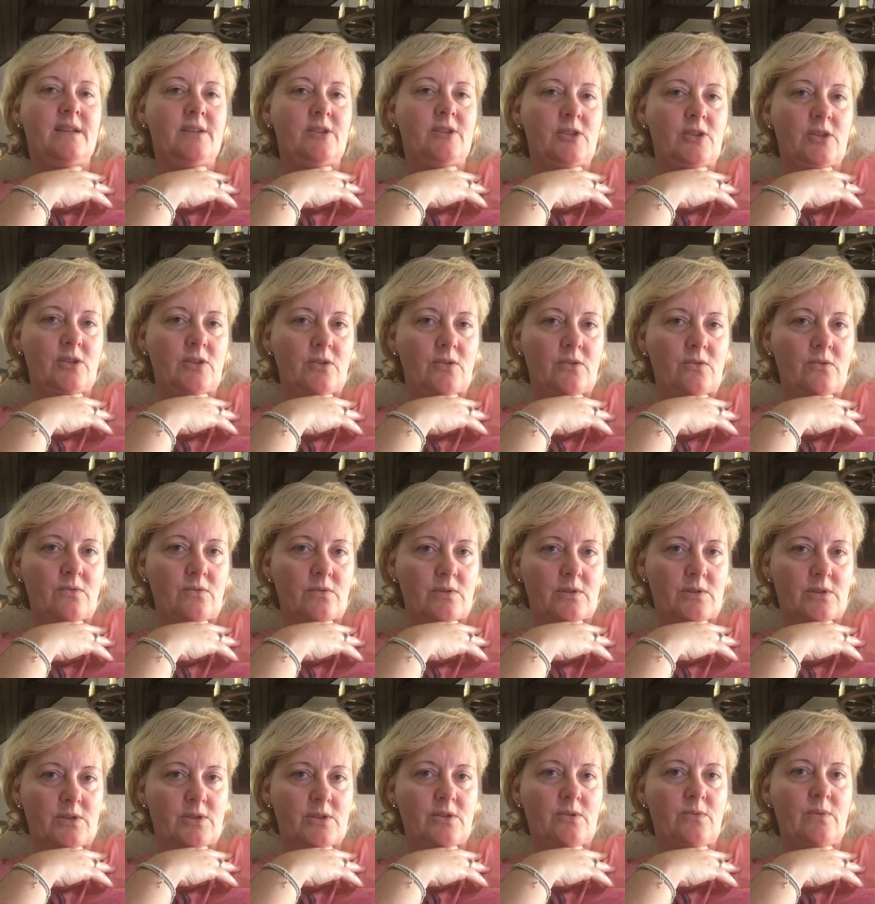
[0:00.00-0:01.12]
and you
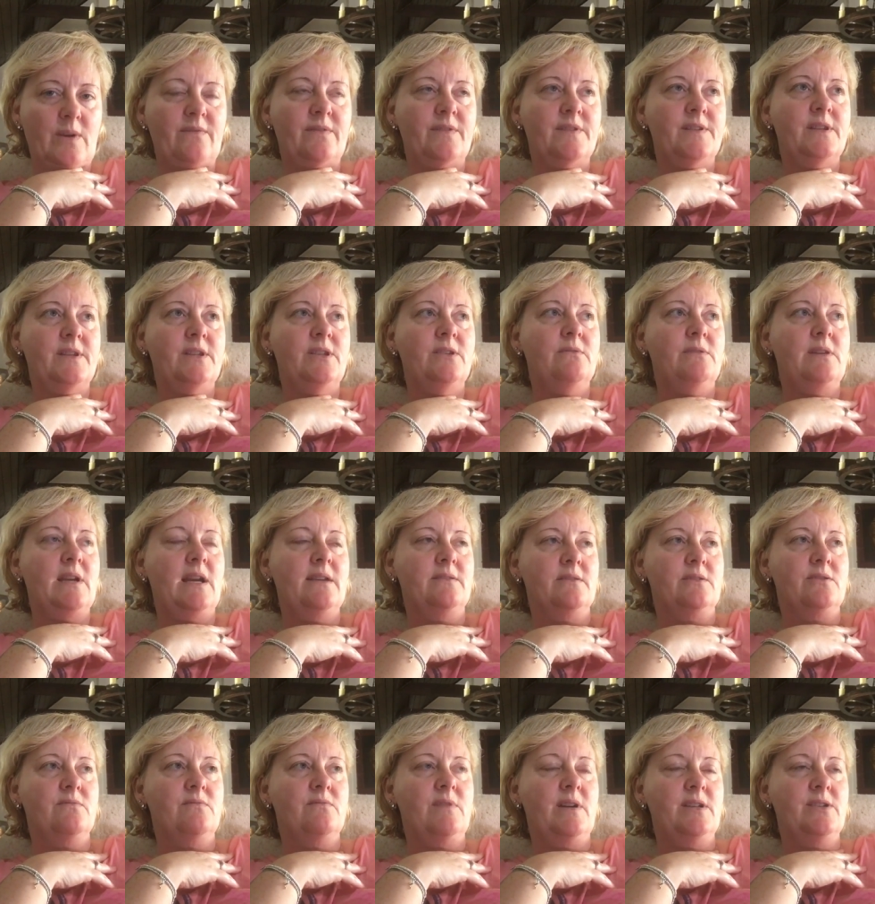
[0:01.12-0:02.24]
do everything you can
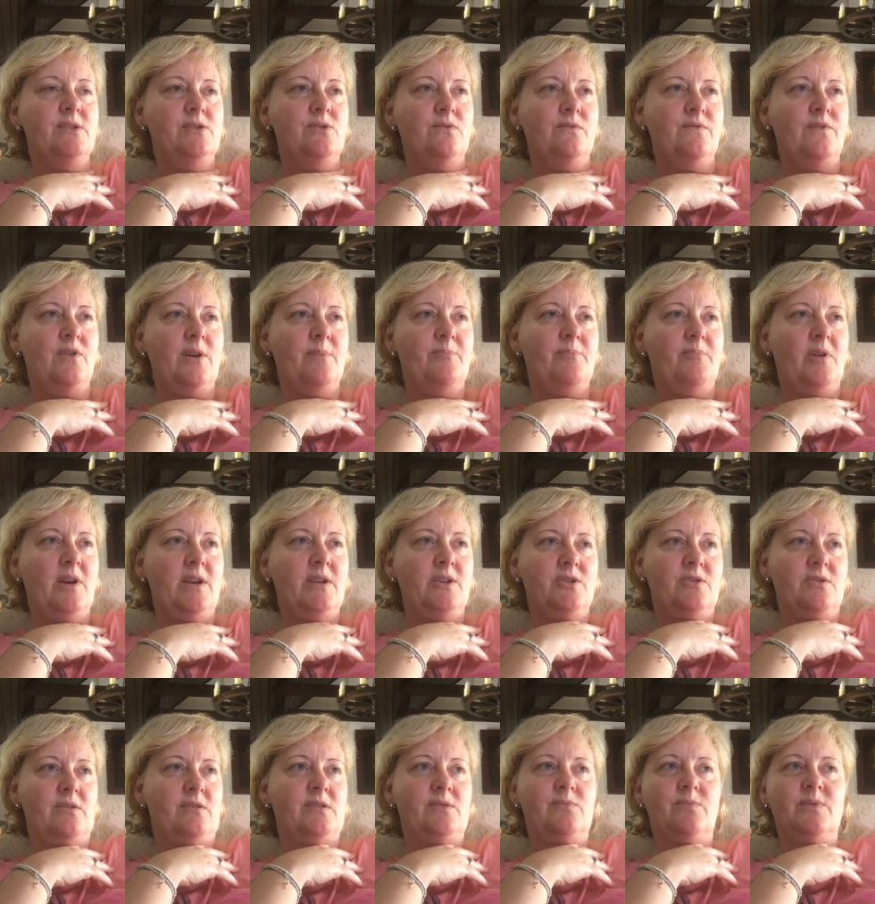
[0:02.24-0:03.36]
to raise your
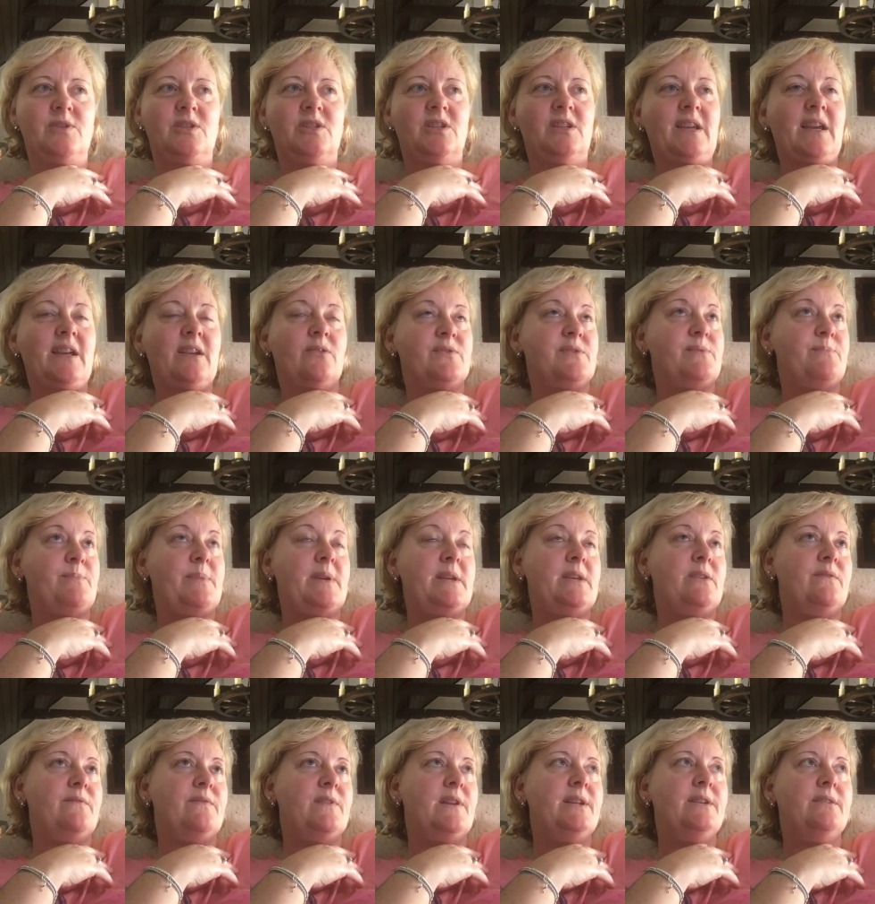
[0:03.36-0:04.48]
vibrations, which again I'll
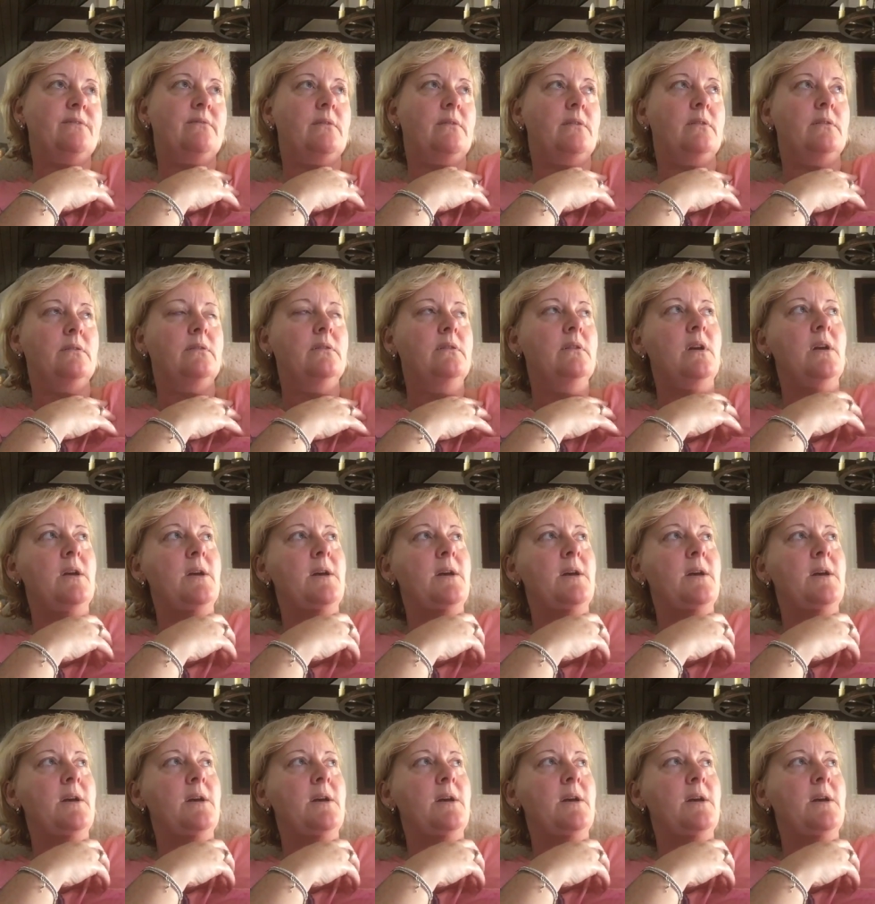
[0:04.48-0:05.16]
speak of later on,